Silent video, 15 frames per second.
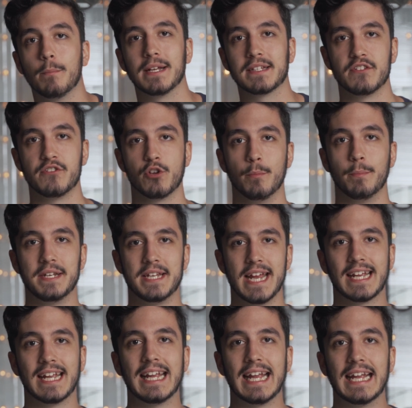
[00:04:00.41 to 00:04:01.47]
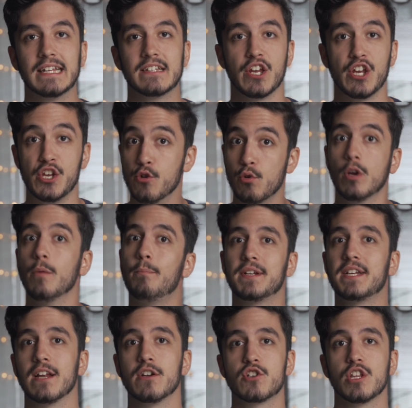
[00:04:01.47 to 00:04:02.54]
bets that you could be taking is you could
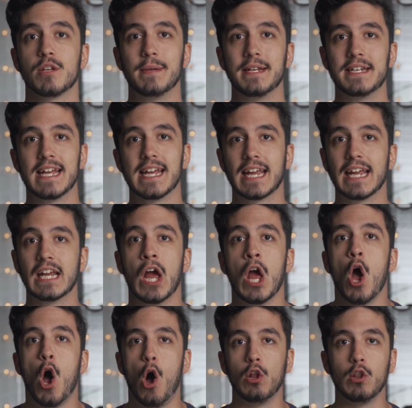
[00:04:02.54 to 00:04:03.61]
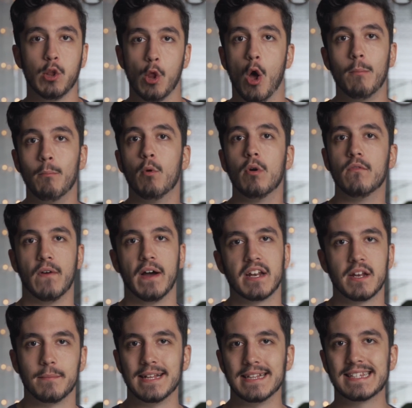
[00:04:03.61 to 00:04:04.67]
potentially be taking a lot more
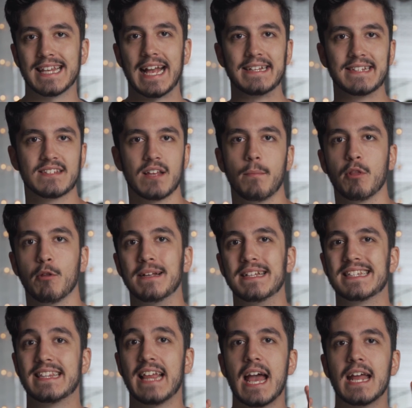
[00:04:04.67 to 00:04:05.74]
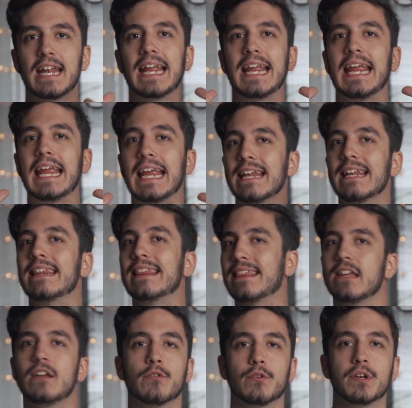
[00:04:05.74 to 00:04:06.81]
vitamins and supplements that, in
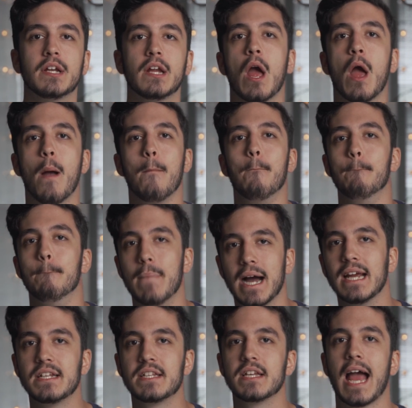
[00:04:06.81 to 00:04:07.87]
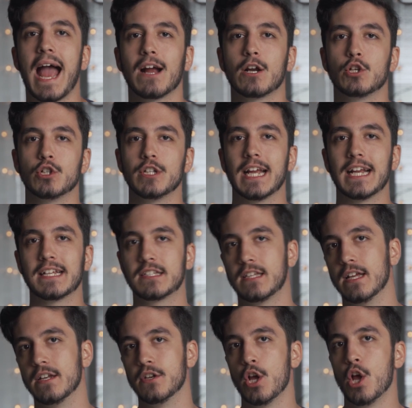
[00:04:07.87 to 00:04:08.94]
theory, might actually
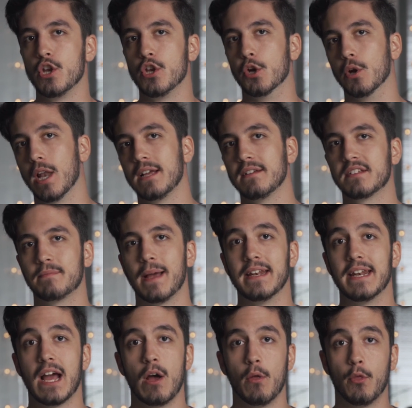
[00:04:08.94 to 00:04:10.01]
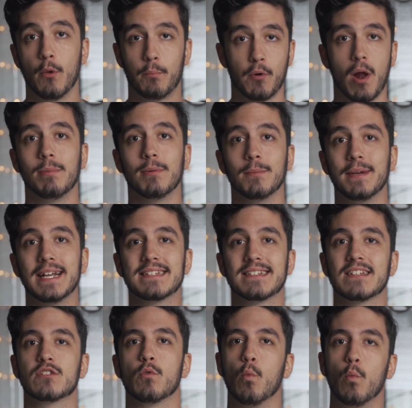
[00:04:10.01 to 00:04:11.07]
extend your lifespan. Now, the problem
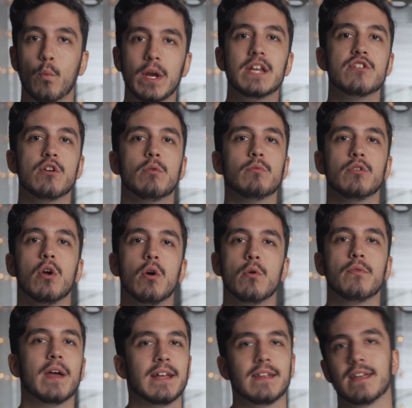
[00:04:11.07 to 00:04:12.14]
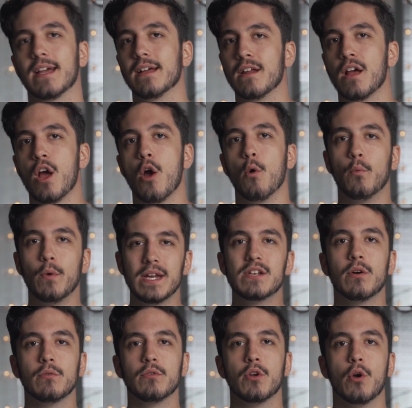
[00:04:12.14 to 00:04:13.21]
is we don't know that yet. We
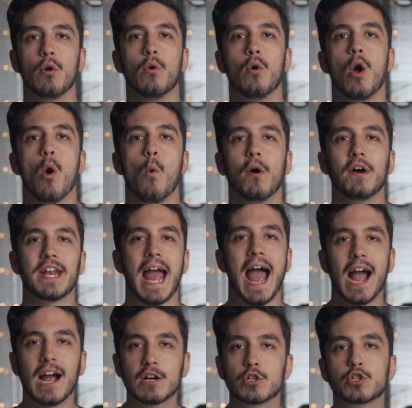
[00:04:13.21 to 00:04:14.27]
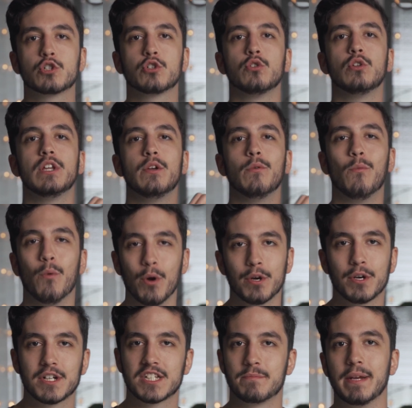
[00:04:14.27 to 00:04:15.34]
don't know what actually
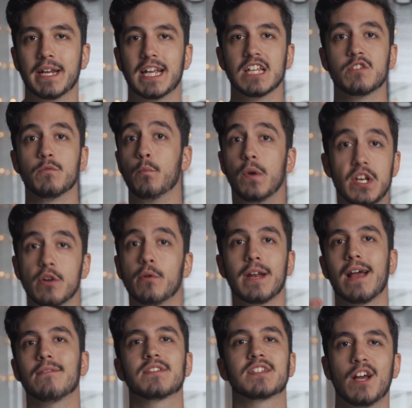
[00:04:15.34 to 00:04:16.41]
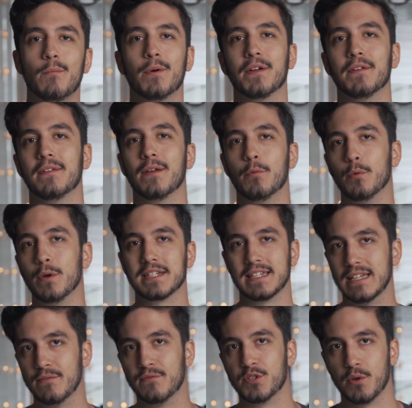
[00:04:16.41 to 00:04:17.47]
works because we don't have someone who has
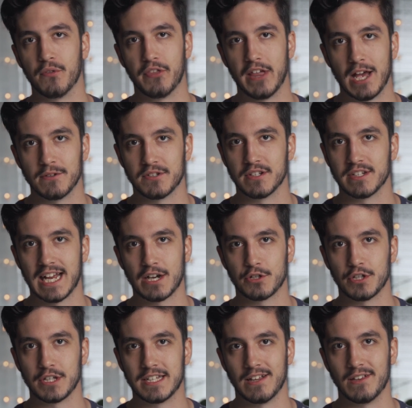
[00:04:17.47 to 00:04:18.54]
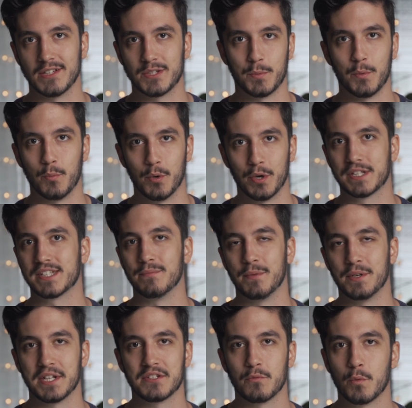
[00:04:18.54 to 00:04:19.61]
lived to 1,000 to actually tell us what works and
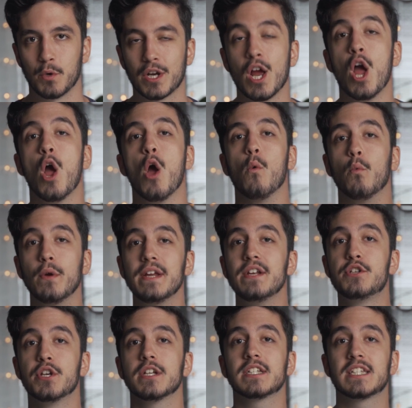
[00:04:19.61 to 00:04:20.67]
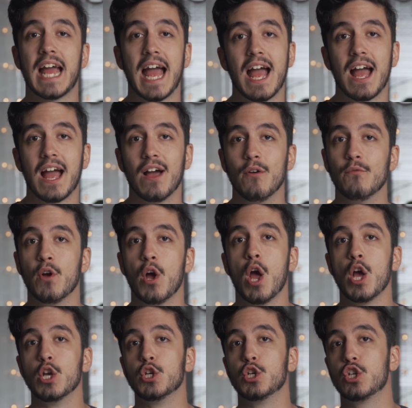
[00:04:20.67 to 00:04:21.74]
what doesn't work. We just have
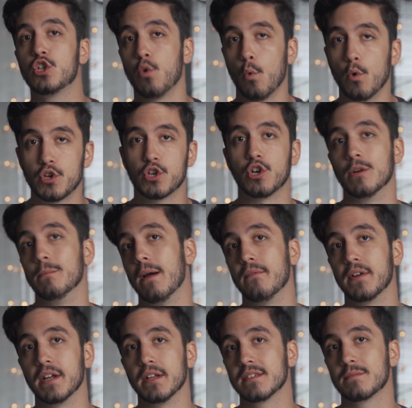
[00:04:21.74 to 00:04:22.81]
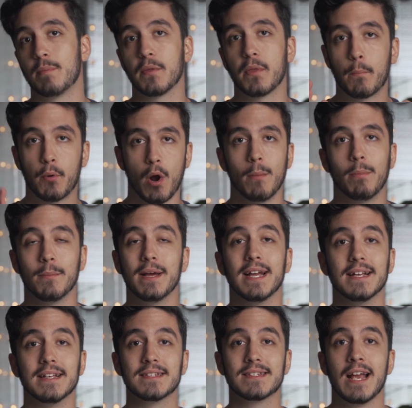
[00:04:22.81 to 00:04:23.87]
short-term evidence. But the problem
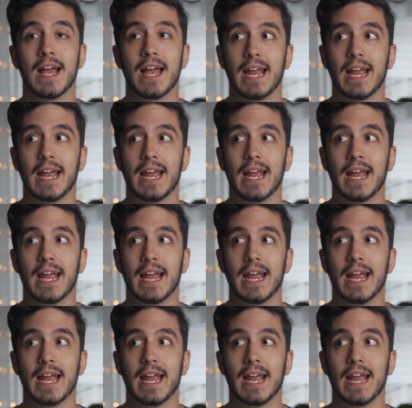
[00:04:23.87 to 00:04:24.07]
is